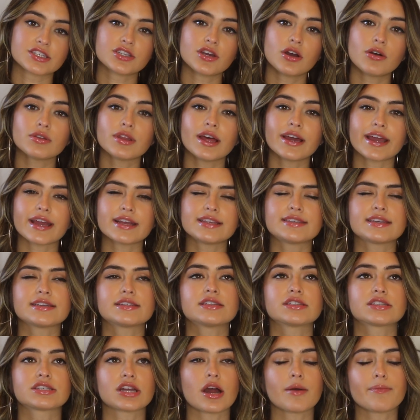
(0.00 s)
So like I said,
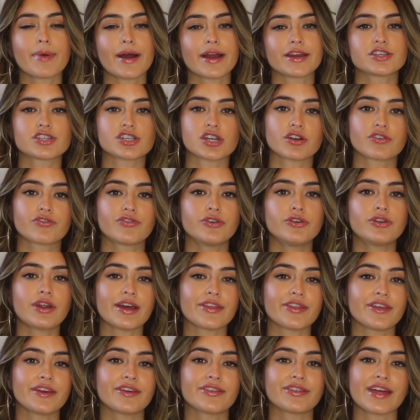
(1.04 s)
to stop buying junk food,
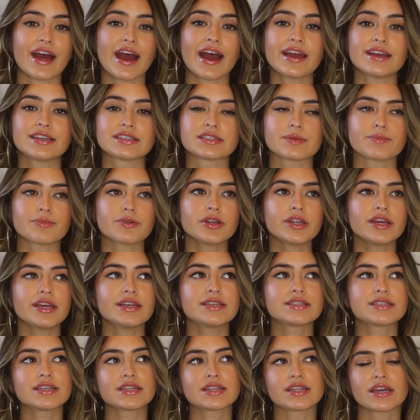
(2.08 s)
I think that is a pretty
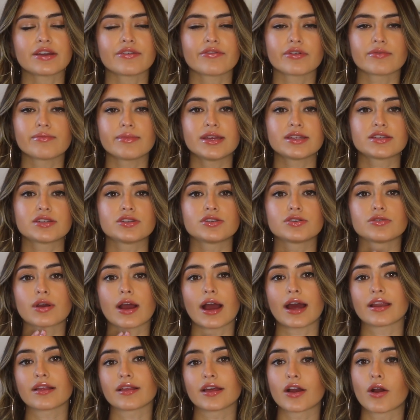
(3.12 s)
easy thing for me to do
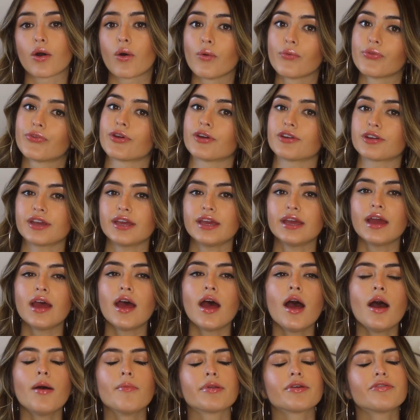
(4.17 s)
kind of like cold turkey.
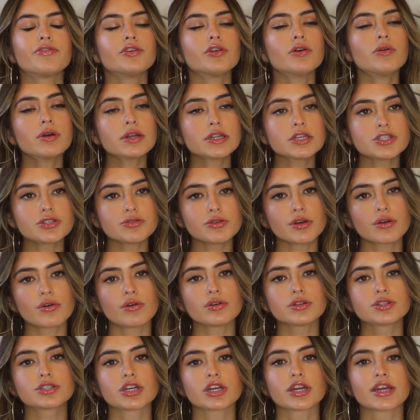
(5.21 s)
But if you don't want to do it
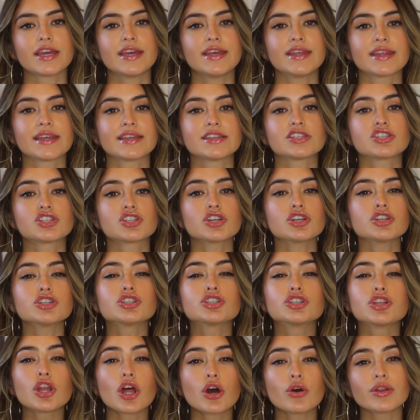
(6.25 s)
cold turkey, then start
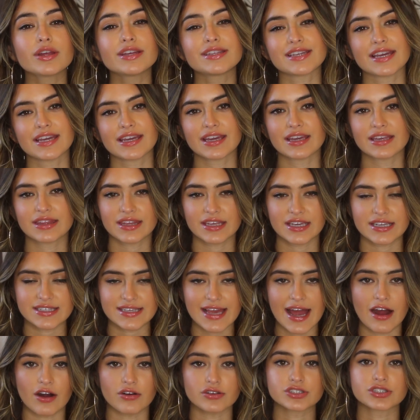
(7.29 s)
slowly taking things
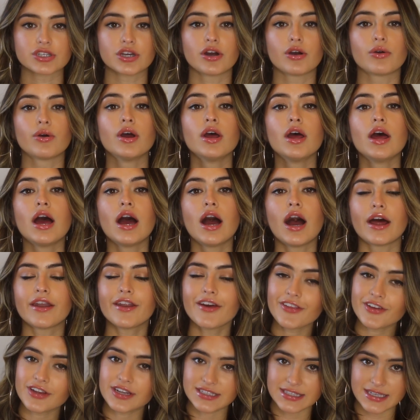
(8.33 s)
out. So
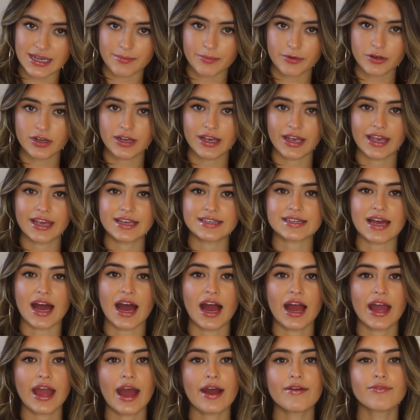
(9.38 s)
another example is
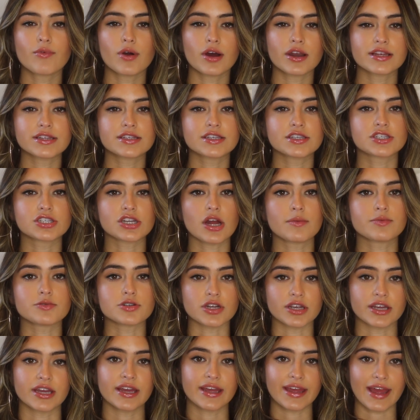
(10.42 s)
I have wanted to stop
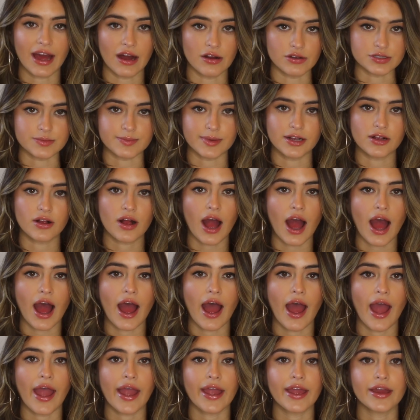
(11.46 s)
drinking cow's milk.
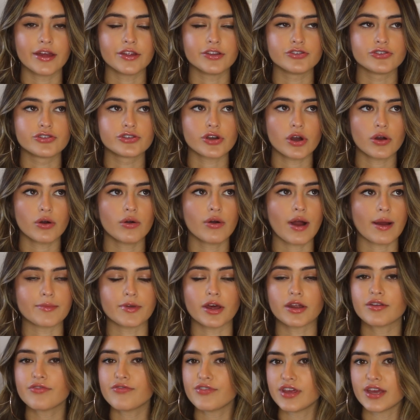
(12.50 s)
I don't, I'm
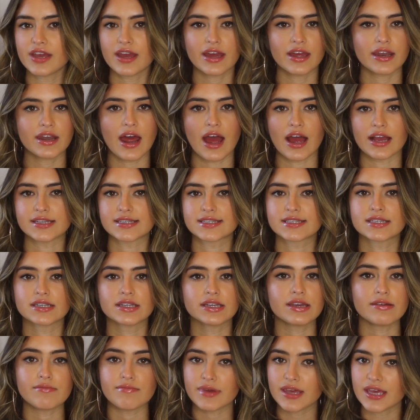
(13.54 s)
not a vegan. I
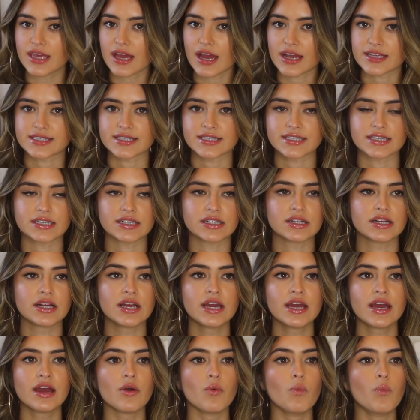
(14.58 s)
still eat meat. I still
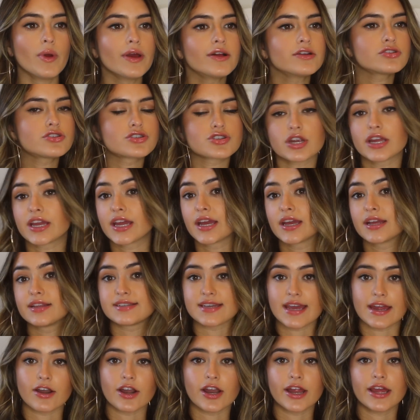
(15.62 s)
will drink
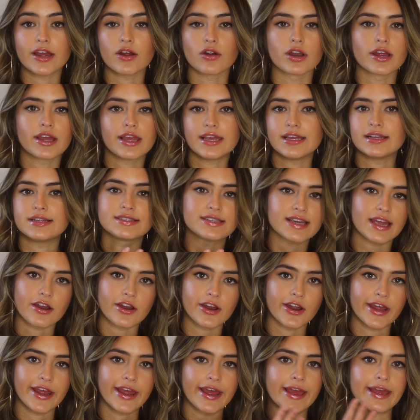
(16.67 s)
dairy or eat
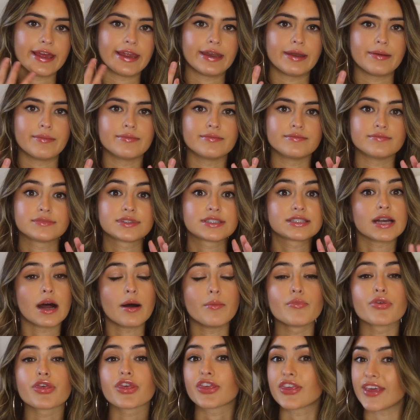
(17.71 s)
dairy in
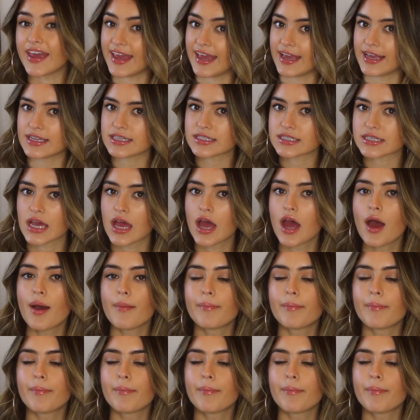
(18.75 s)
some things.